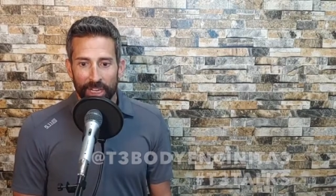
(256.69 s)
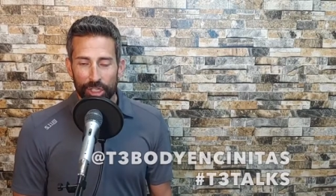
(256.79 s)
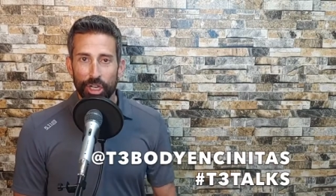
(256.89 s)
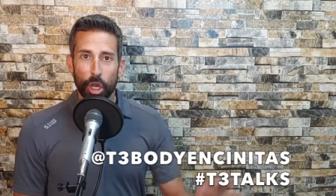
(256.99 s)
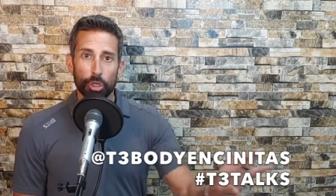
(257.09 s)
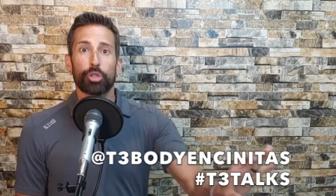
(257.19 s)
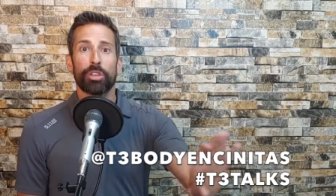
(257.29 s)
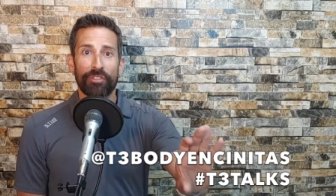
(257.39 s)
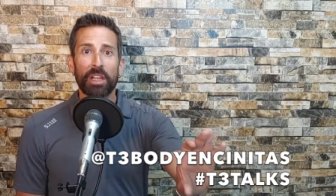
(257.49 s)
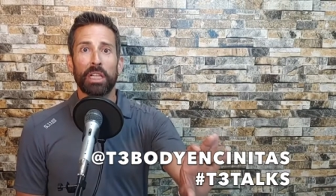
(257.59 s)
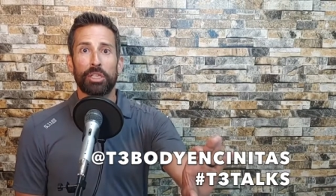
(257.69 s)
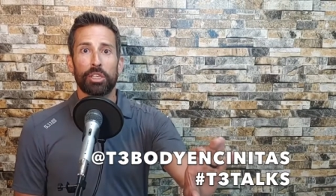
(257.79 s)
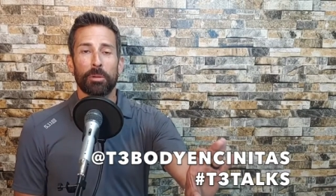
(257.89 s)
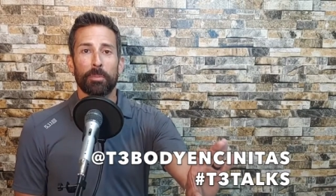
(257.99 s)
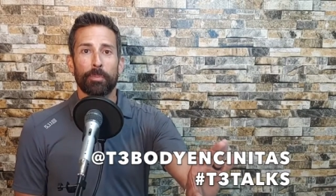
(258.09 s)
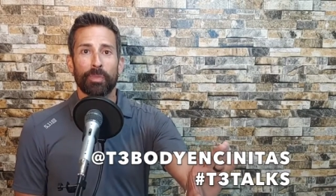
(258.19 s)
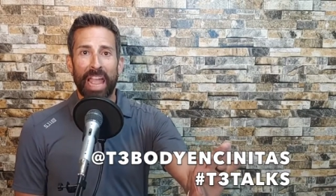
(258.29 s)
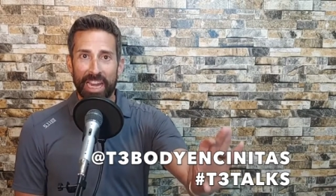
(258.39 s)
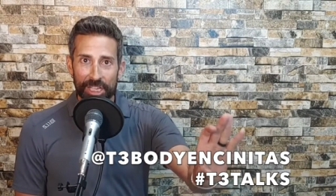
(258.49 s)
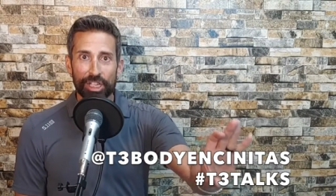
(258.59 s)
She goes through the village,
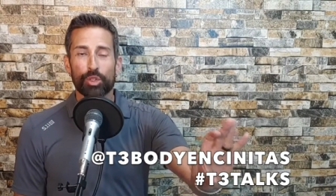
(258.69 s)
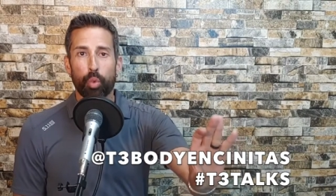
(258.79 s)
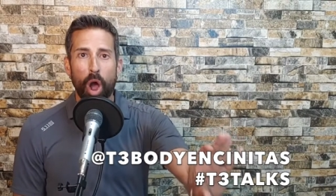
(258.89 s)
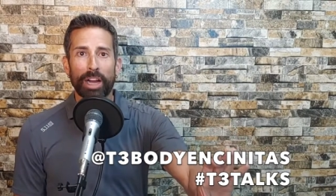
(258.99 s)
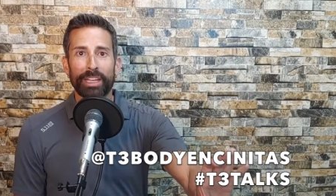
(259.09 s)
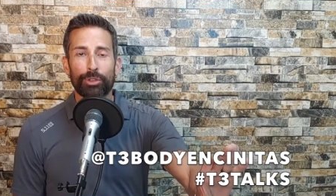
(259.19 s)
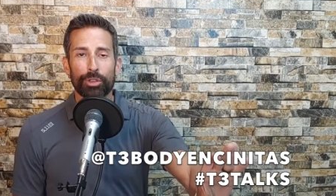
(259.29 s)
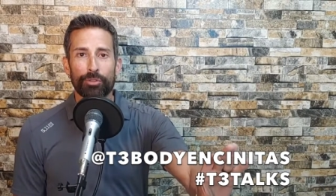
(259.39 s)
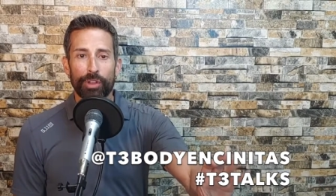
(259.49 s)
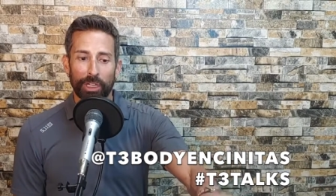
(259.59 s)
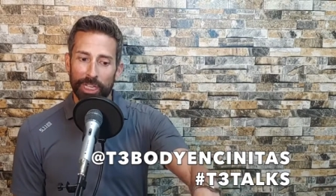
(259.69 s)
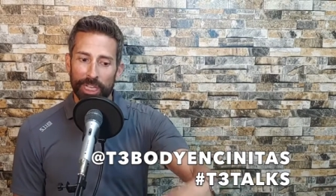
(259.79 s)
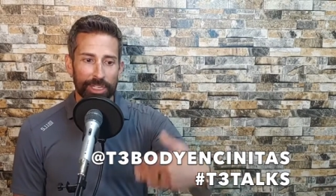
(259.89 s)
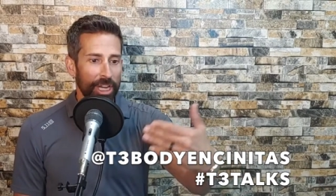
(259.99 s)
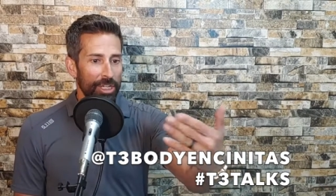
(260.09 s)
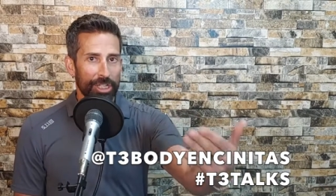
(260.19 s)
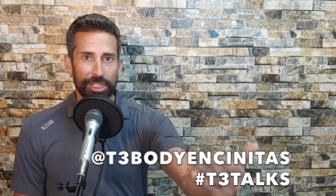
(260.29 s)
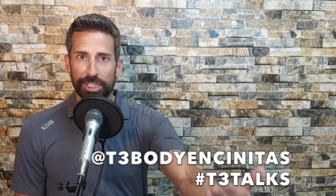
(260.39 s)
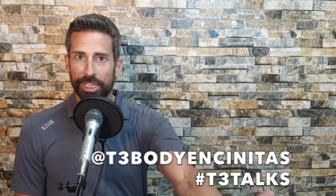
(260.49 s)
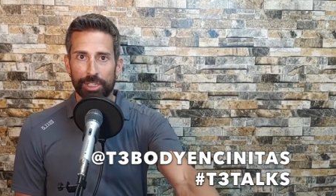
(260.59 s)
and as she's walking through the village, she
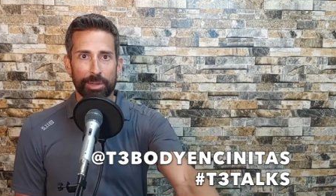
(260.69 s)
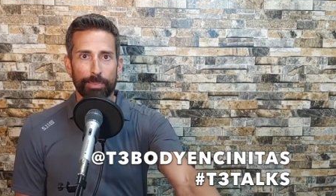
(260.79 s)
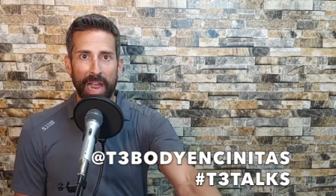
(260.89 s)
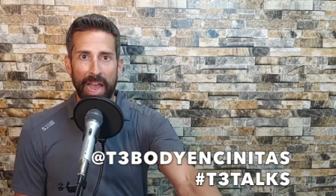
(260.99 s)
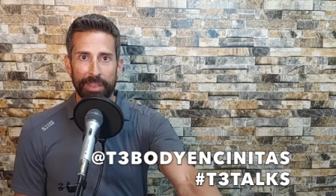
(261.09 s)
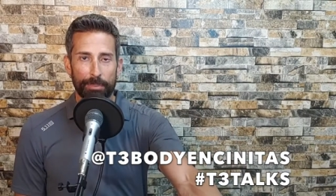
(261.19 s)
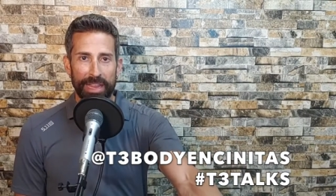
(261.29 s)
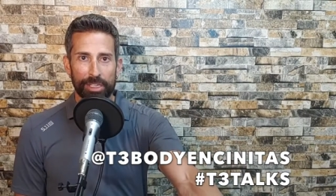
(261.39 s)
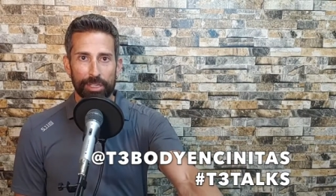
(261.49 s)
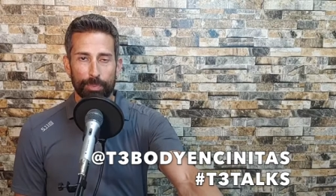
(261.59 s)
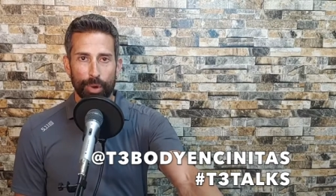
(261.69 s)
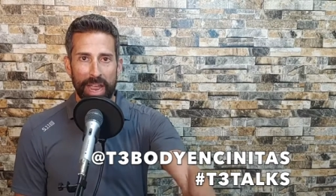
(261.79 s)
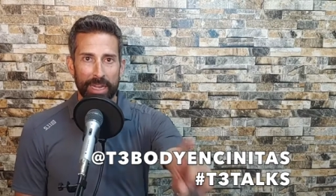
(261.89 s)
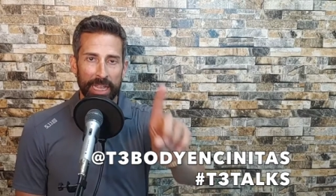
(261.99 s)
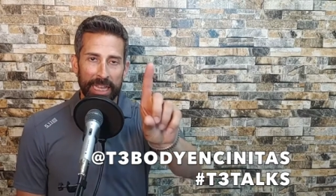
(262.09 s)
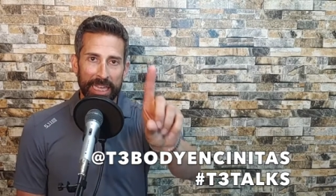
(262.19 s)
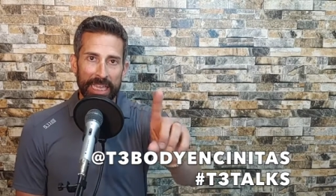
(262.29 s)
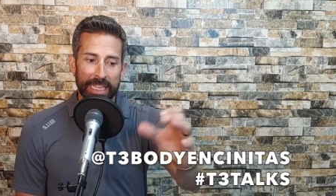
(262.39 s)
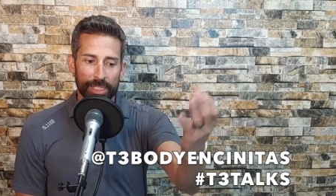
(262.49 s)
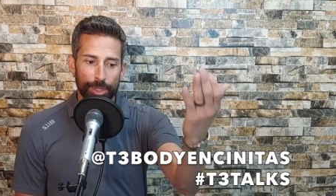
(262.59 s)
sees the guy that makes the bread.
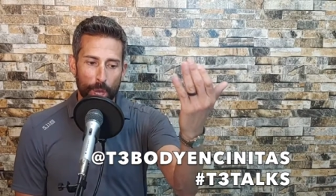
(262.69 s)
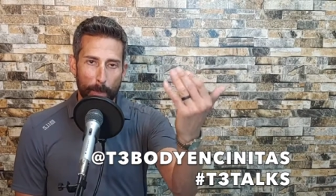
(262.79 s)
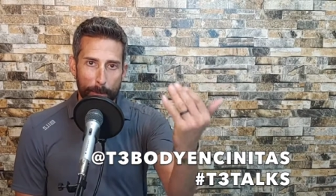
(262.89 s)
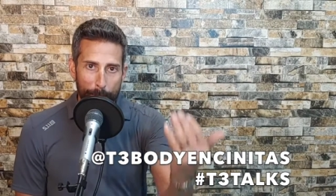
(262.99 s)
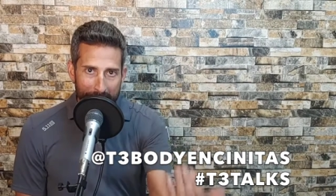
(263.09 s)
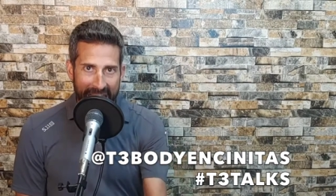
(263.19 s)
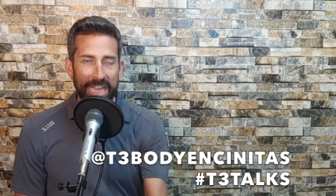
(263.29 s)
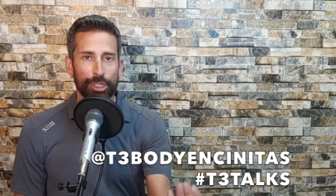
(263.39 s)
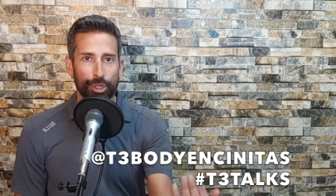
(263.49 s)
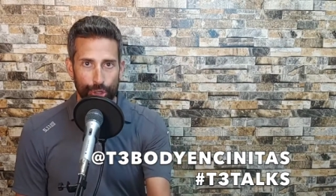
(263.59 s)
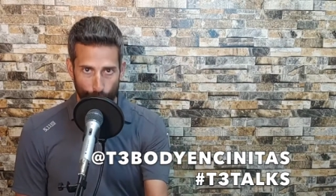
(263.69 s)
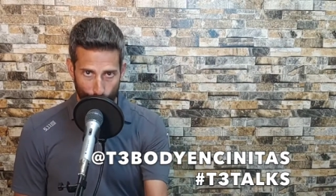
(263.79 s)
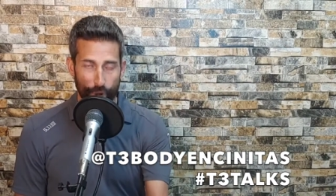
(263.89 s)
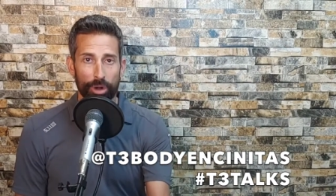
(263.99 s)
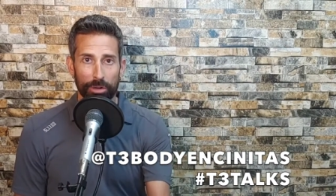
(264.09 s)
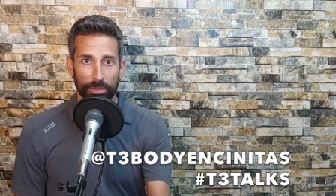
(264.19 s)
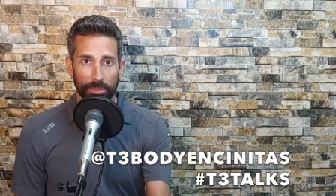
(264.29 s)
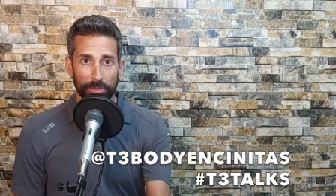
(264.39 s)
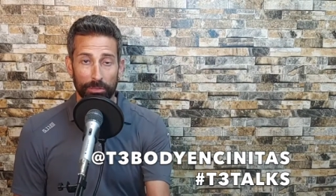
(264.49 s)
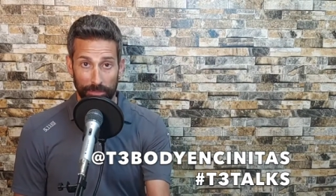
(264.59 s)
He is the master
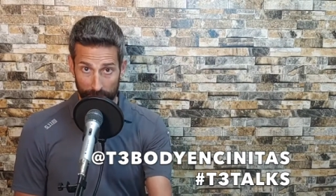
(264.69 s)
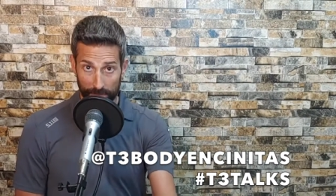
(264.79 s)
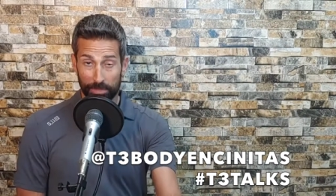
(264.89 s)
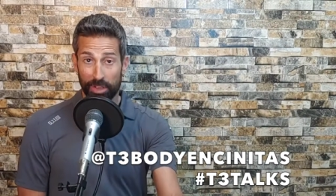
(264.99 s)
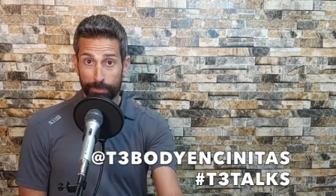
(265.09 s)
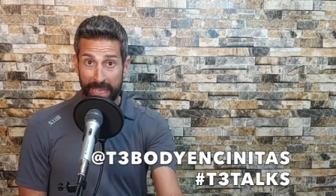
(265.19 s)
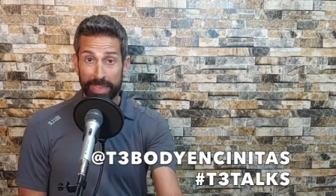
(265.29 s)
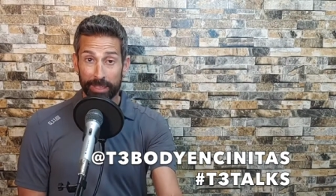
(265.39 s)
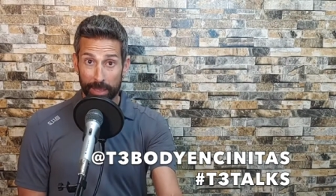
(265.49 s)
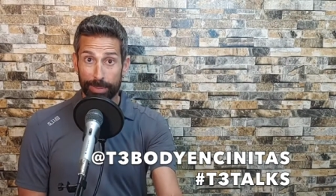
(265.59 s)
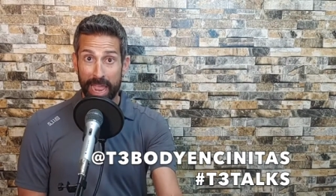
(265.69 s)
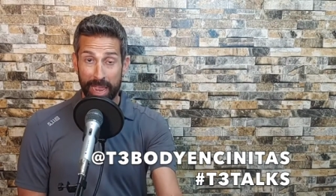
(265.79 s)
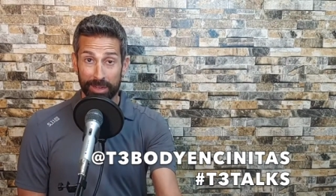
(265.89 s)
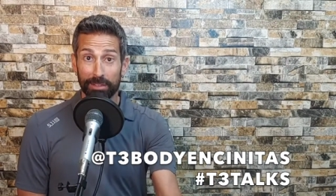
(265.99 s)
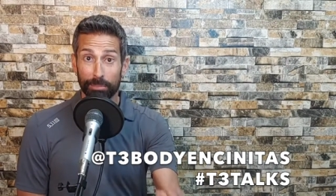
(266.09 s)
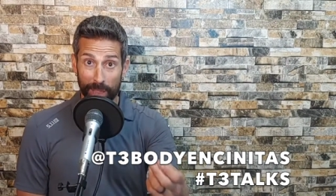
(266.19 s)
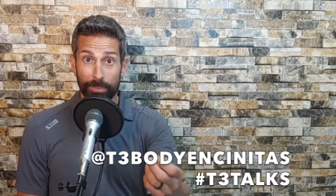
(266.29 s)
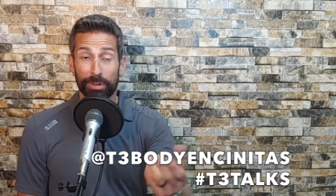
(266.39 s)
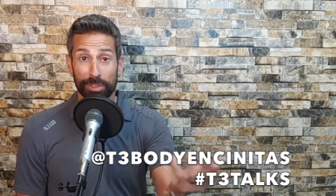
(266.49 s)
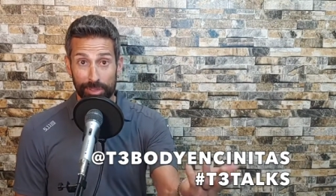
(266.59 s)
of baking the bread. You
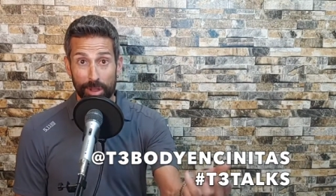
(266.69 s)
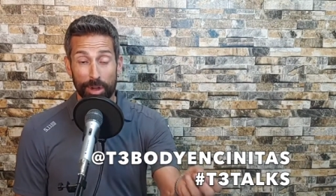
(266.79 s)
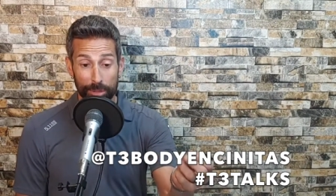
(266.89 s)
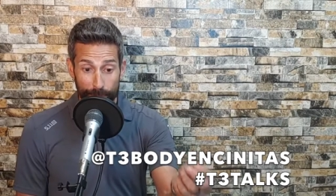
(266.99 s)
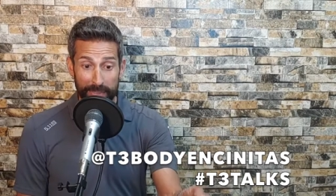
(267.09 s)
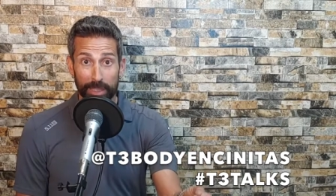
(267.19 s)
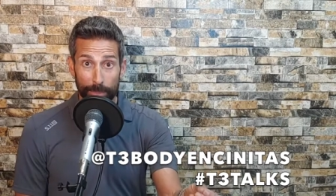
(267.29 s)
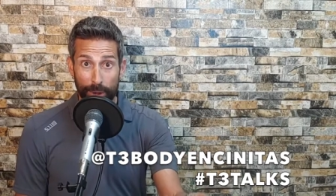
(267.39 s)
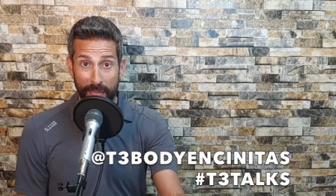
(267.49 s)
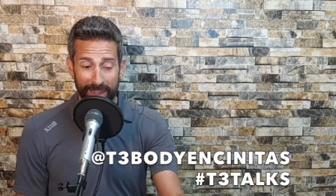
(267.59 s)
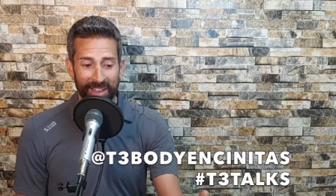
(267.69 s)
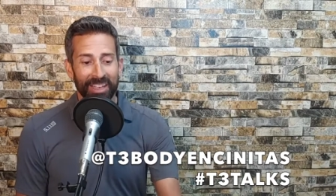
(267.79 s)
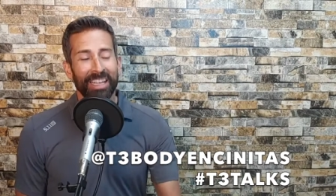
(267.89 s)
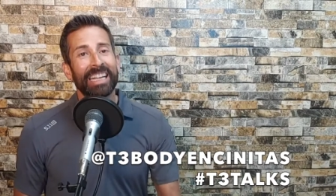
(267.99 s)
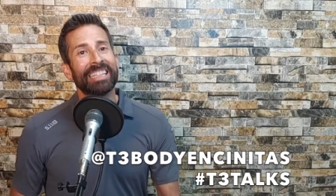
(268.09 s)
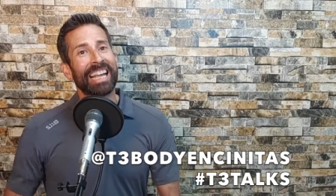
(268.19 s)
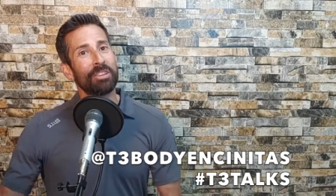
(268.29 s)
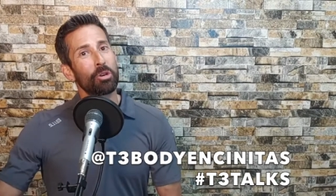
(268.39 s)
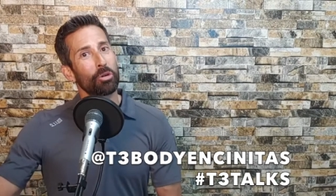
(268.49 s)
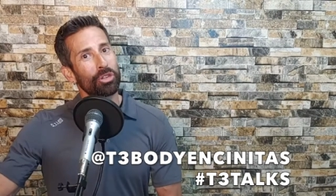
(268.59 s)
remember the story. You bake the bread. Then
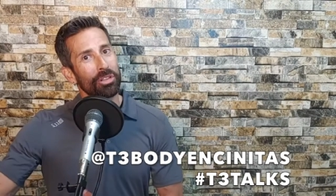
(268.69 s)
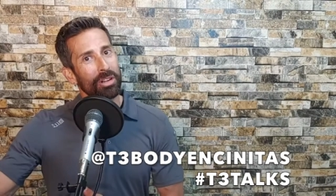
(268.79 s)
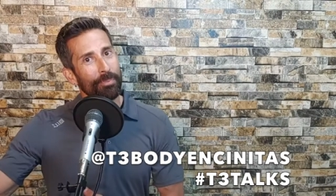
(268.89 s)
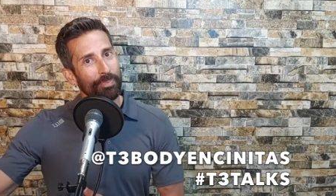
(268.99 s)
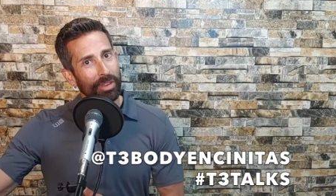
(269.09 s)
you go to the